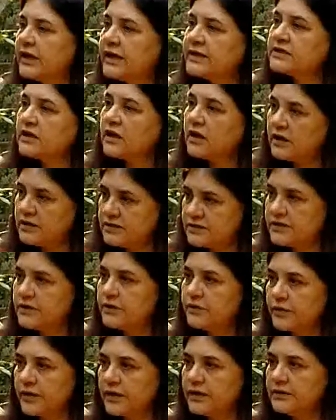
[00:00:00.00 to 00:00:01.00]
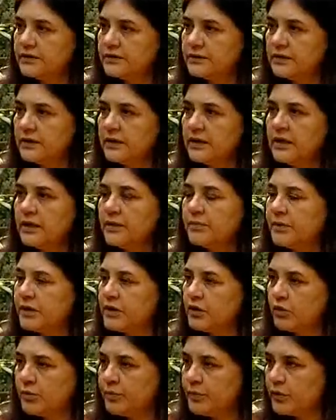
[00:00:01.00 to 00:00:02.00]
That's her CEO, no? Mm.
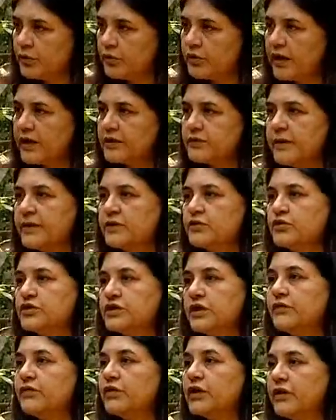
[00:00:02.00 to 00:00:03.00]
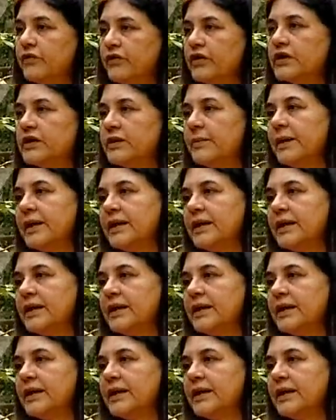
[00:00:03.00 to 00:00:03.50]
But no bureaucrat went to jail for giving her the